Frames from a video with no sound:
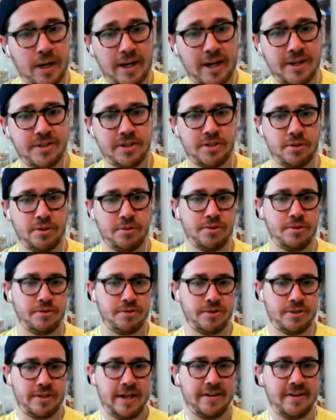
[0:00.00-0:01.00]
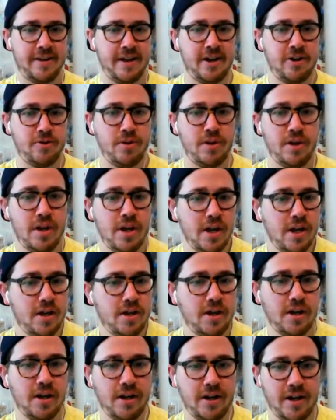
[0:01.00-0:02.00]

like Dozier stand out. Uh,